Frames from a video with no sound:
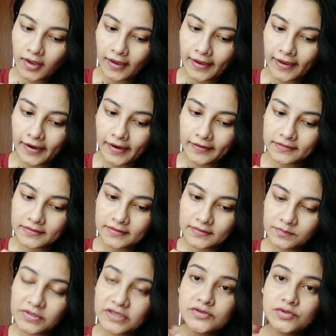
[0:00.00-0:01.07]
and
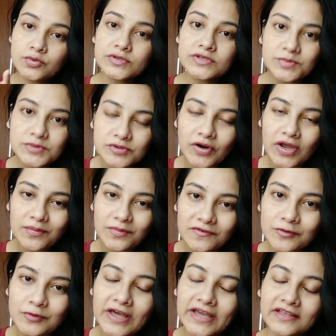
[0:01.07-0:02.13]
please do subscribe
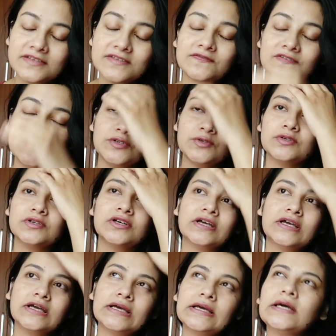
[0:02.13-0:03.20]
if you like this video.
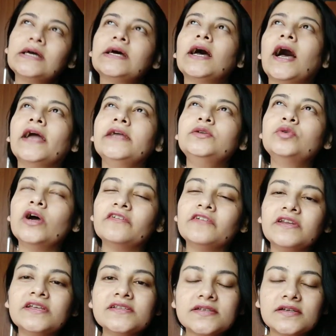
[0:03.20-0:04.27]
I do have
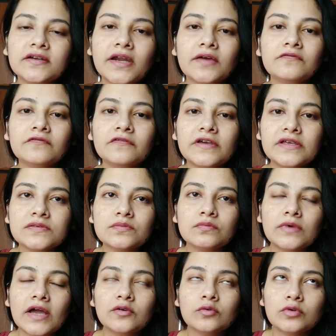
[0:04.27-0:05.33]
an Instagram,
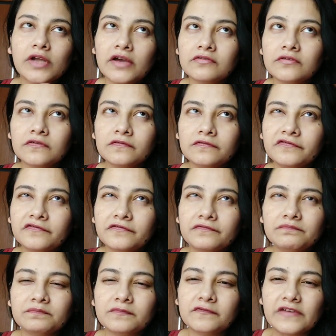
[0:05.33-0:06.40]
I don't have a
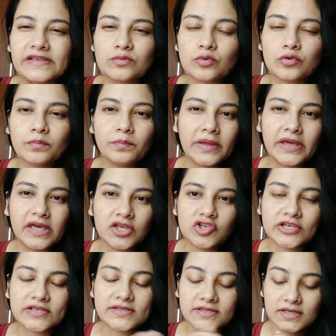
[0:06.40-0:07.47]
Facebook
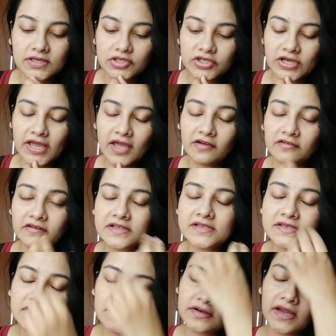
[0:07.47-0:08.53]
page as such. I have an
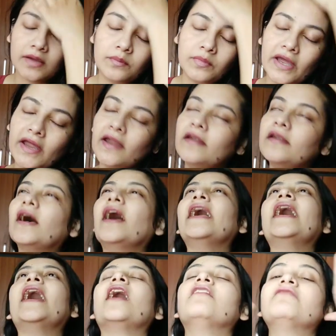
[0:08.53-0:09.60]
Instagram and I
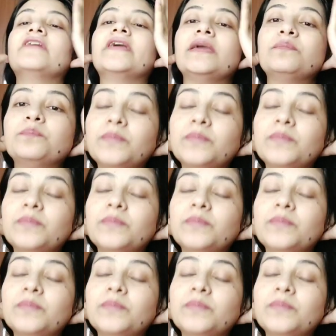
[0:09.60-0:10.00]
have a